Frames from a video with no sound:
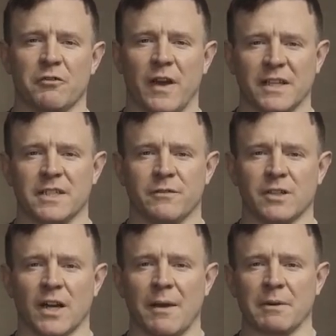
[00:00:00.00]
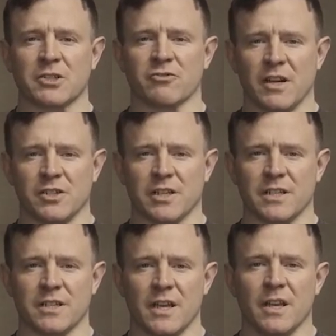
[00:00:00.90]
effective dynamic
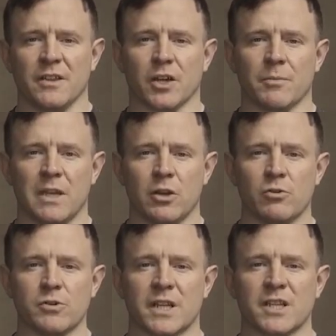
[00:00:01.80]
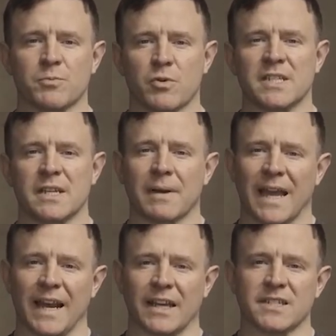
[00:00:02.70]
stretches that can be used in a sprinting
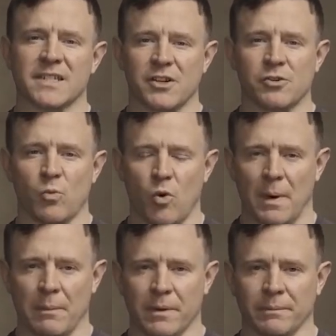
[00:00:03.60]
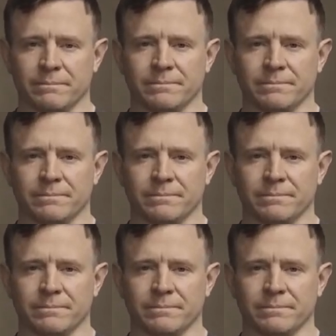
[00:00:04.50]
mechanics session warm-up.